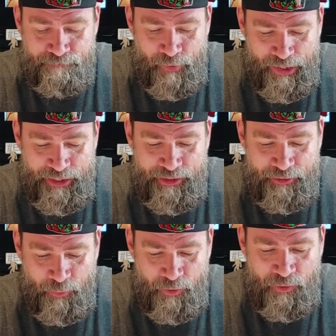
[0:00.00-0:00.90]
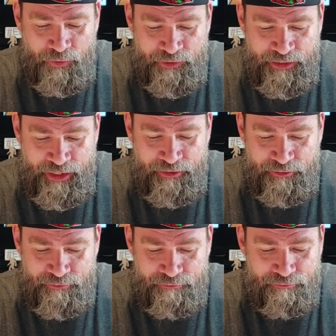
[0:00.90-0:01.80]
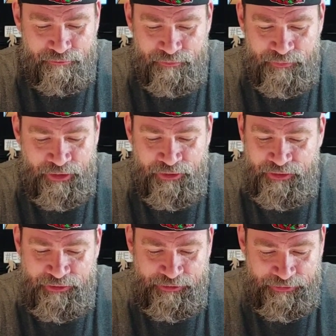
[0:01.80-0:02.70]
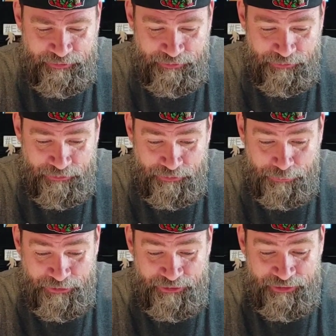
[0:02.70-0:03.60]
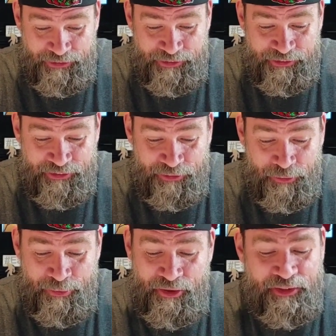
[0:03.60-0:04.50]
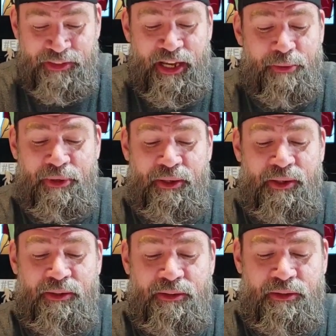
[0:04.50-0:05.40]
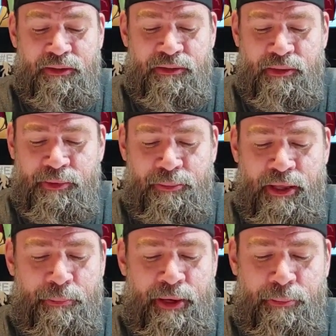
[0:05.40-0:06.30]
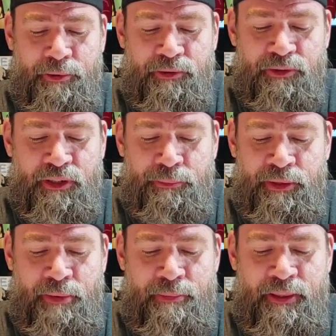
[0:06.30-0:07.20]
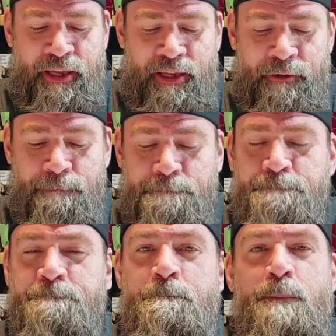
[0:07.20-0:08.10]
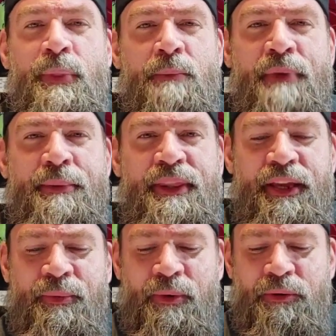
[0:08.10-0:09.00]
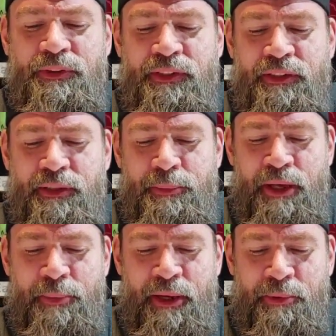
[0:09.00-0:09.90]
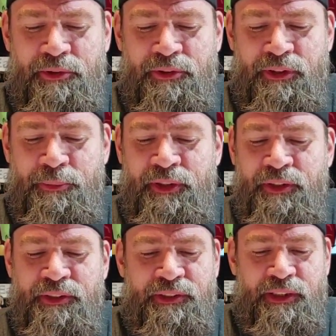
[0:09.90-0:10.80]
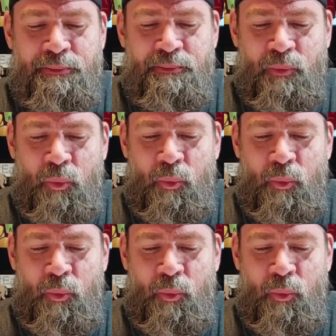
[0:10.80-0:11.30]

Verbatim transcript: what in the world is that there's there's something in there that's throwing me. Out. It's got to be some of the bell peppers or something. Maybe they, maybe they roasted the bell peppers or something. There's some